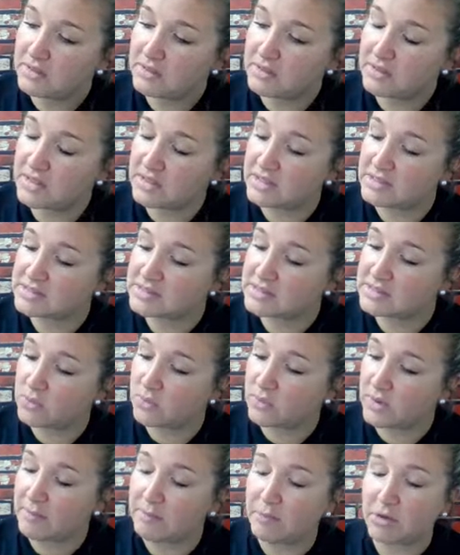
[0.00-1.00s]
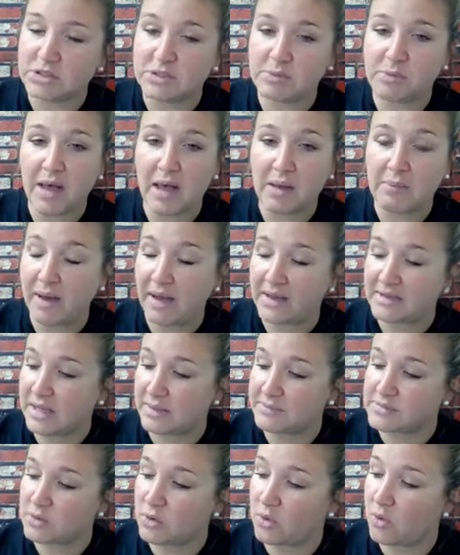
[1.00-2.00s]
This, when I multiply pi
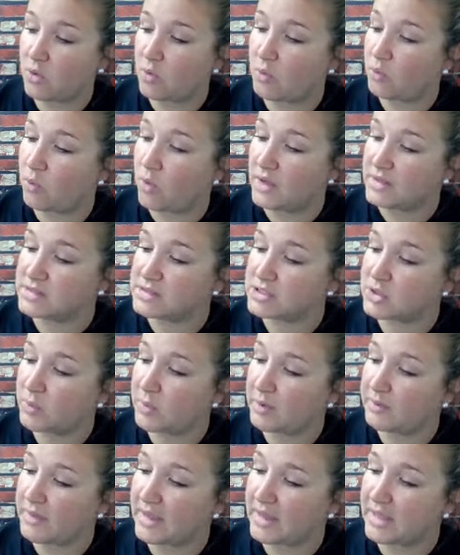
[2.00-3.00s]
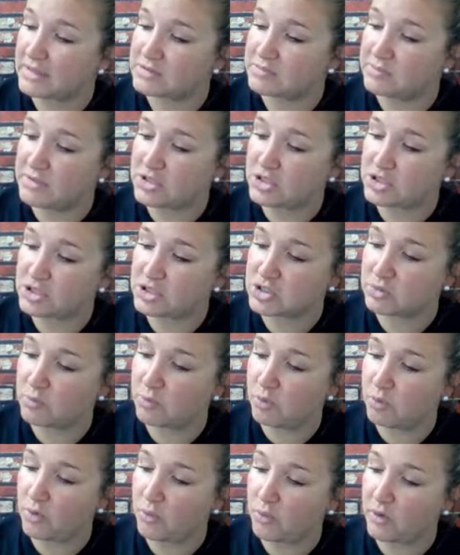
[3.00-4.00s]
times 1 squared, that gives me just
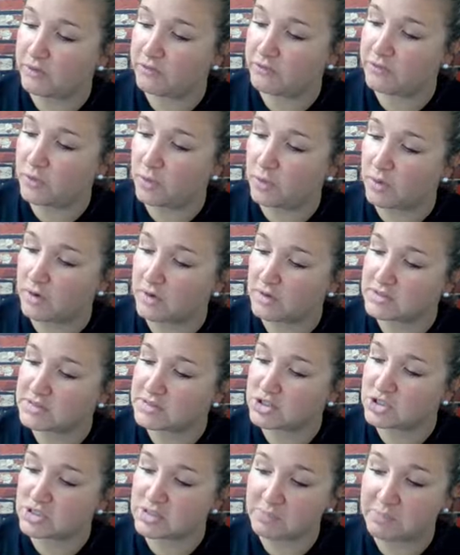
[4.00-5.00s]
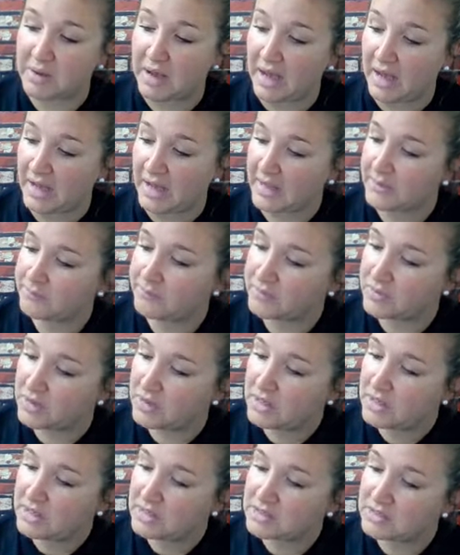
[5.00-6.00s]
3.14. It's just pi
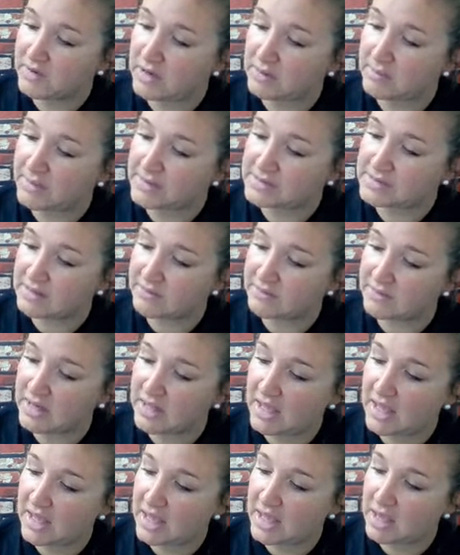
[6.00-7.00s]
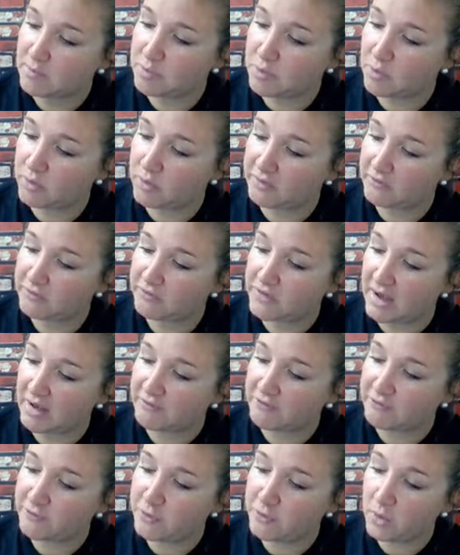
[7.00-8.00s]
divided by
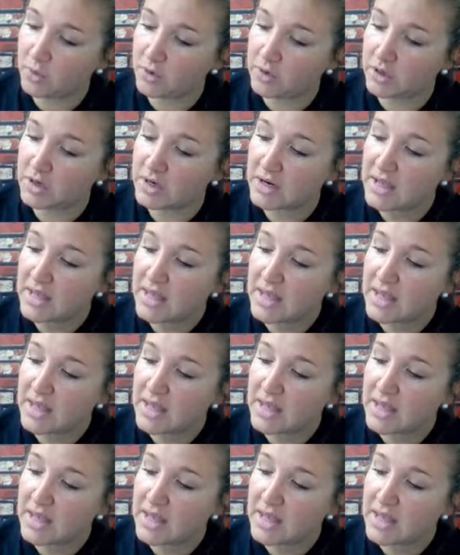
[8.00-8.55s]
78.54.